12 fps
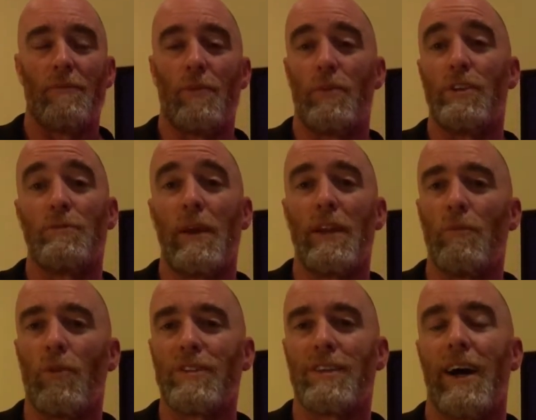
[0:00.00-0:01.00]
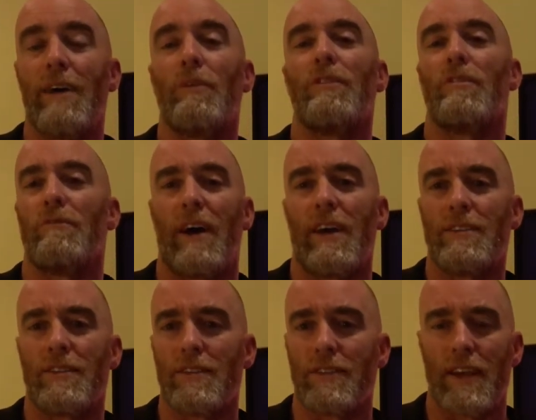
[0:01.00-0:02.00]
We're spending more time on
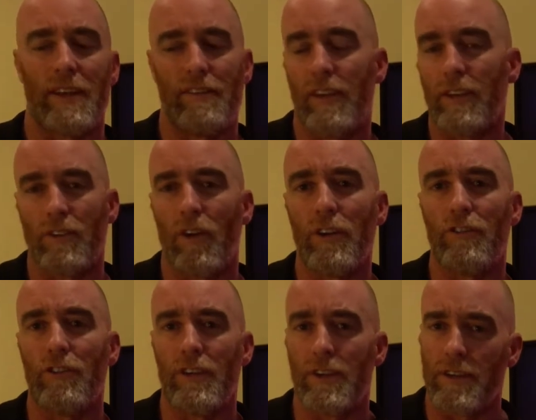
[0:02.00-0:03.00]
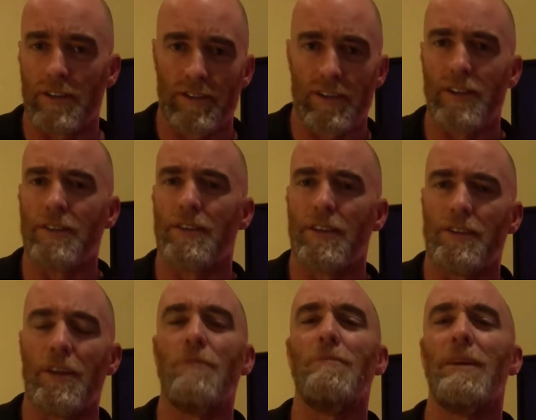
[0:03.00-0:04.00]
devices, and technology
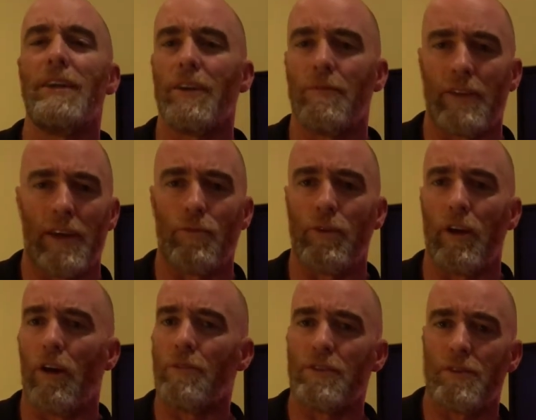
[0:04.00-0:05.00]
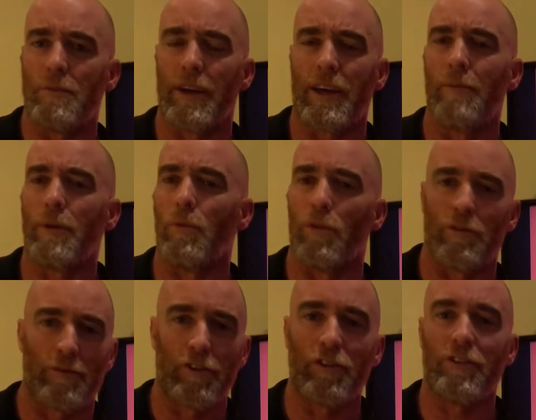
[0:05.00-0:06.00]
is a medium that we're obviously becoming more
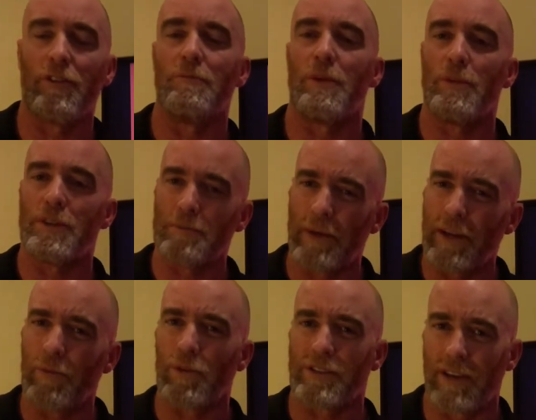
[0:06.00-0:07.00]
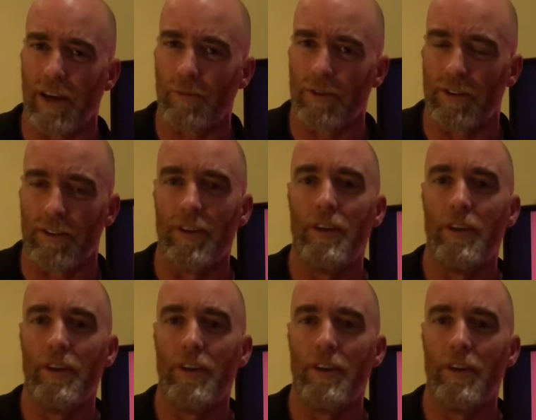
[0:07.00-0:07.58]
efficient in, but we're spending more time with it,